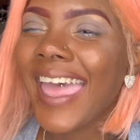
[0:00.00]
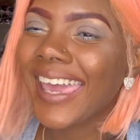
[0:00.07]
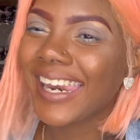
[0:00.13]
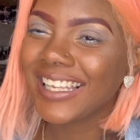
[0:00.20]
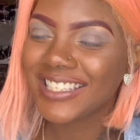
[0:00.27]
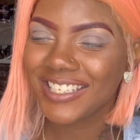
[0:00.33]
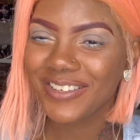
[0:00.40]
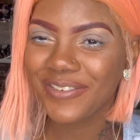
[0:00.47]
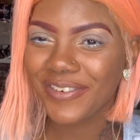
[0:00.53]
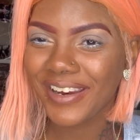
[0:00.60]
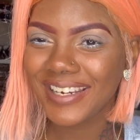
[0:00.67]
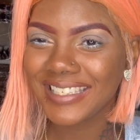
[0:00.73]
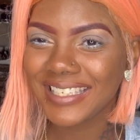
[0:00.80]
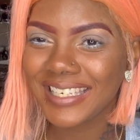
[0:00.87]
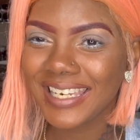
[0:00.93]
And I'll see you
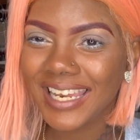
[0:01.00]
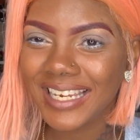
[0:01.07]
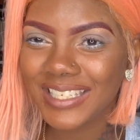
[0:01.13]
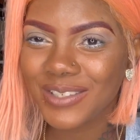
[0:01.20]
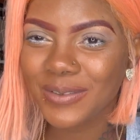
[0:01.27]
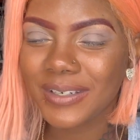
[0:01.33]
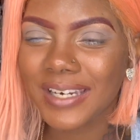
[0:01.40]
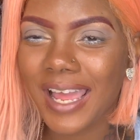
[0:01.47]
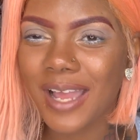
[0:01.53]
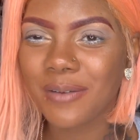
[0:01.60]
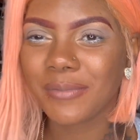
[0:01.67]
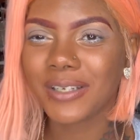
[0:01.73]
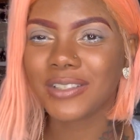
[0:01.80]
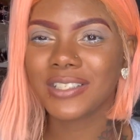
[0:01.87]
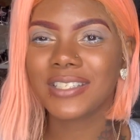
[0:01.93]
fairies in the next one.
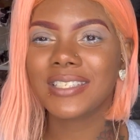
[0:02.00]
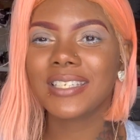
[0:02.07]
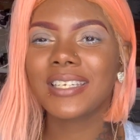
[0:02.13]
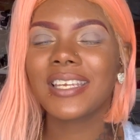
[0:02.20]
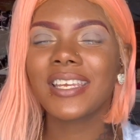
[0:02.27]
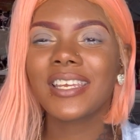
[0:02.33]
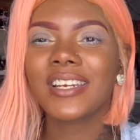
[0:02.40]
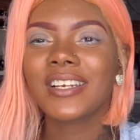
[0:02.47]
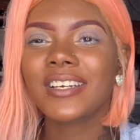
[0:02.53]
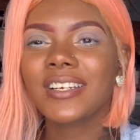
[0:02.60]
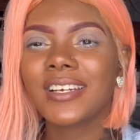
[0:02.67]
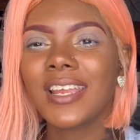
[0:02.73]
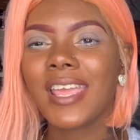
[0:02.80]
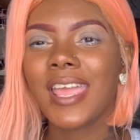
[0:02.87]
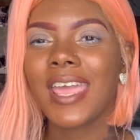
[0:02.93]
I'm about to sit
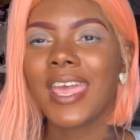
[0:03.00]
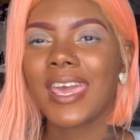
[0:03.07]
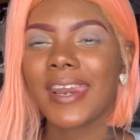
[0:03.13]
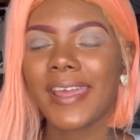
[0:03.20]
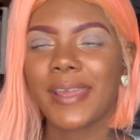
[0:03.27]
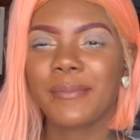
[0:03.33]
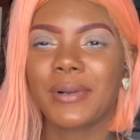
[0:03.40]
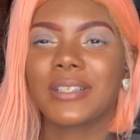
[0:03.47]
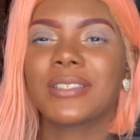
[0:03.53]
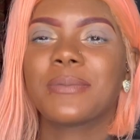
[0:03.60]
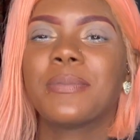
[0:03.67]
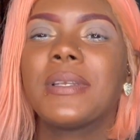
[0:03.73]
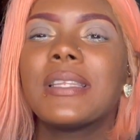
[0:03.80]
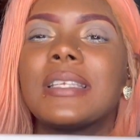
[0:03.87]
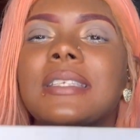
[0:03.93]
here, and I am about
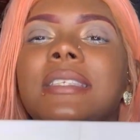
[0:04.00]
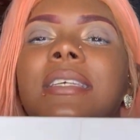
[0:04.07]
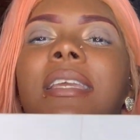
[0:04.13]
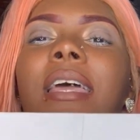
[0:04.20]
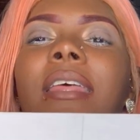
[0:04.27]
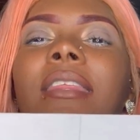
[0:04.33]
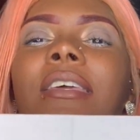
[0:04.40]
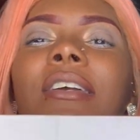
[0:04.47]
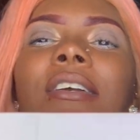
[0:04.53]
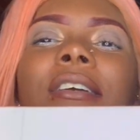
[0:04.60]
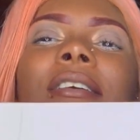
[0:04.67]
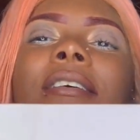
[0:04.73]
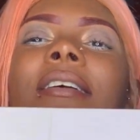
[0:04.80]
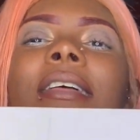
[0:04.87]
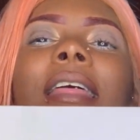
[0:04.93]
to put this
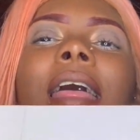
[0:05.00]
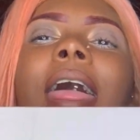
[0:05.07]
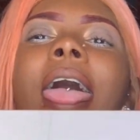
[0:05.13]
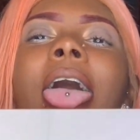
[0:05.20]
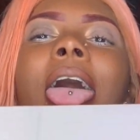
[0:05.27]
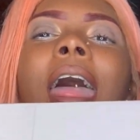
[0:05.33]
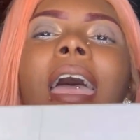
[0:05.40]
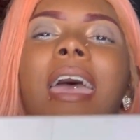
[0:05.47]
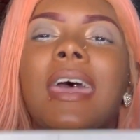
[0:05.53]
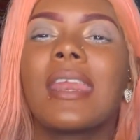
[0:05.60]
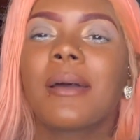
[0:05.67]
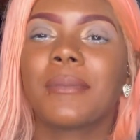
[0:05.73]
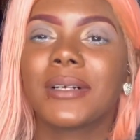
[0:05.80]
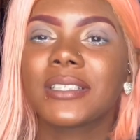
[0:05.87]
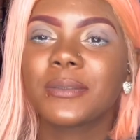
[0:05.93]
together,
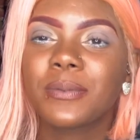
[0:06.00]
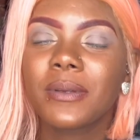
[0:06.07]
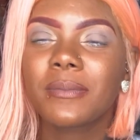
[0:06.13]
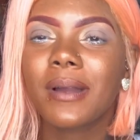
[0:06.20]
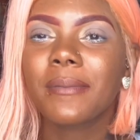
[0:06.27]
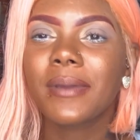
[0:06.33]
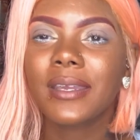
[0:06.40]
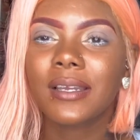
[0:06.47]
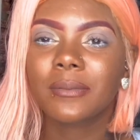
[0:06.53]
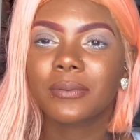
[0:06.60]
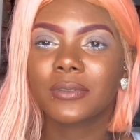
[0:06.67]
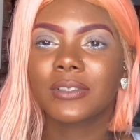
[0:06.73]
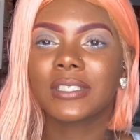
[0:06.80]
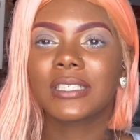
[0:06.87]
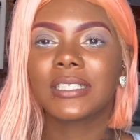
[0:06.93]
and I'm about to put my
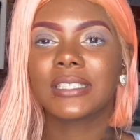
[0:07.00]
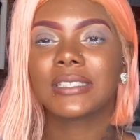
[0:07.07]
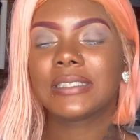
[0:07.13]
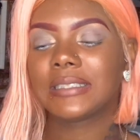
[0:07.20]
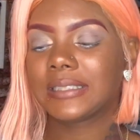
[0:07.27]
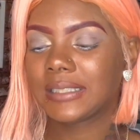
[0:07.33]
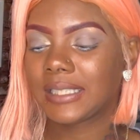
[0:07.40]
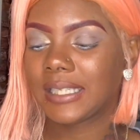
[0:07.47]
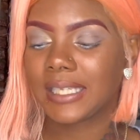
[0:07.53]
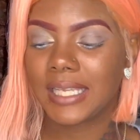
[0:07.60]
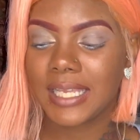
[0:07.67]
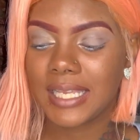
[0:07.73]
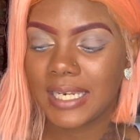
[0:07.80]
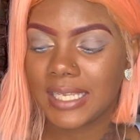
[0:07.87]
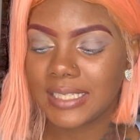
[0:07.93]
makeup on it,
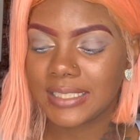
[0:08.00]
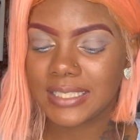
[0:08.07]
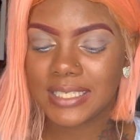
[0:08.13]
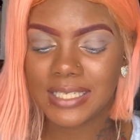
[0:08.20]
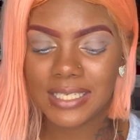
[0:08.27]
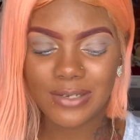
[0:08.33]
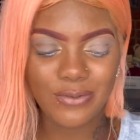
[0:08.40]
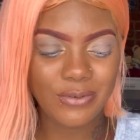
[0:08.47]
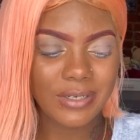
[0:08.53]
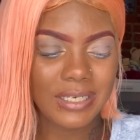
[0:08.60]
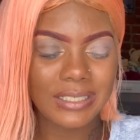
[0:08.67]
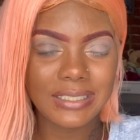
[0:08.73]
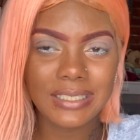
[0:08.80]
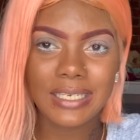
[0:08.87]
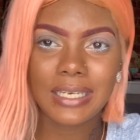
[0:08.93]
in it, on
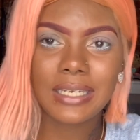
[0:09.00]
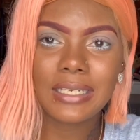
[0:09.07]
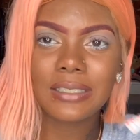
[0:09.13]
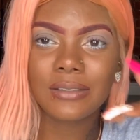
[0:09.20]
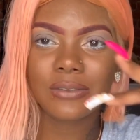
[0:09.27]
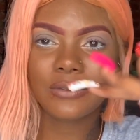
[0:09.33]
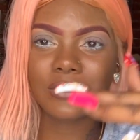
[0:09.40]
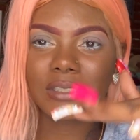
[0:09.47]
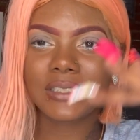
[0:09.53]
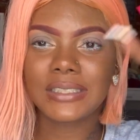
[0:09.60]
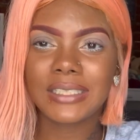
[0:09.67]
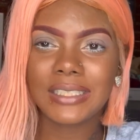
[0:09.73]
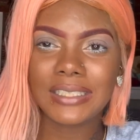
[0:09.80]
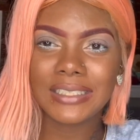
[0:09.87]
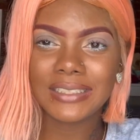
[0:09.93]
it, in it, on
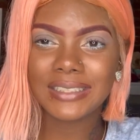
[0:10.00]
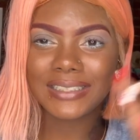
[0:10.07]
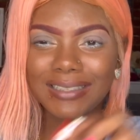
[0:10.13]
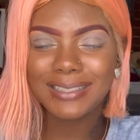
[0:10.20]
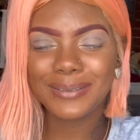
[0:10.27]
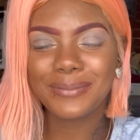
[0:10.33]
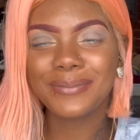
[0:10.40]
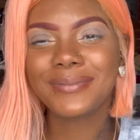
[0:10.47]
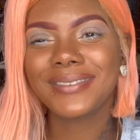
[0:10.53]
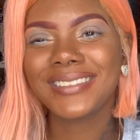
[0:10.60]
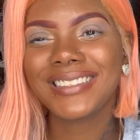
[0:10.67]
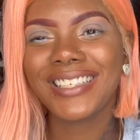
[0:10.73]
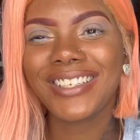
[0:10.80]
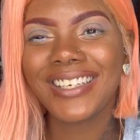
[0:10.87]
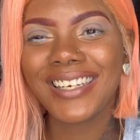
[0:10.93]
it, in it.
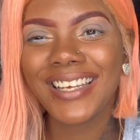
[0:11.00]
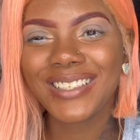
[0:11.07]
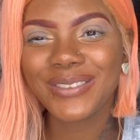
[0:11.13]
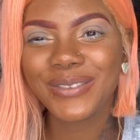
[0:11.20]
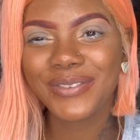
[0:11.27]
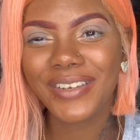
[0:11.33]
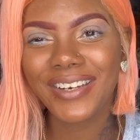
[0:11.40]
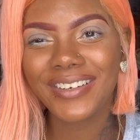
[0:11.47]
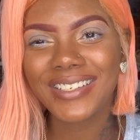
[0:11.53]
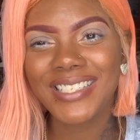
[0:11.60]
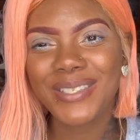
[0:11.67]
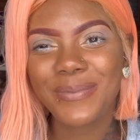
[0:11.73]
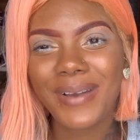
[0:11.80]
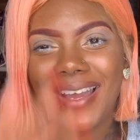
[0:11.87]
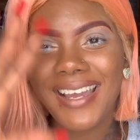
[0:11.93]
See you in the next one, fairies.
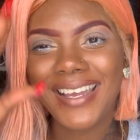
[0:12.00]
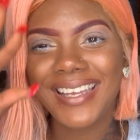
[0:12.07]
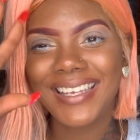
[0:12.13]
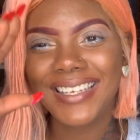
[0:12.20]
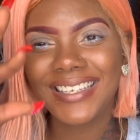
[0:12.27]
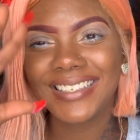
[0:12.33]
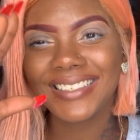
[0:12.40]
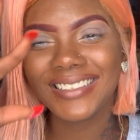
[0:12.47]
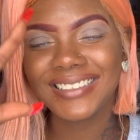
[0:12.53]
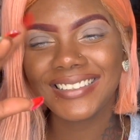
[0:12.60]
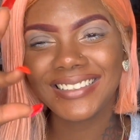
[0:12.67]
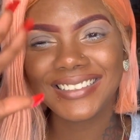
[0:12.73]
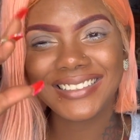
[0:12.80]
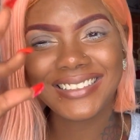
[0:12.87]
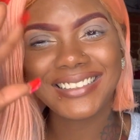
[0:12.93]
Bye.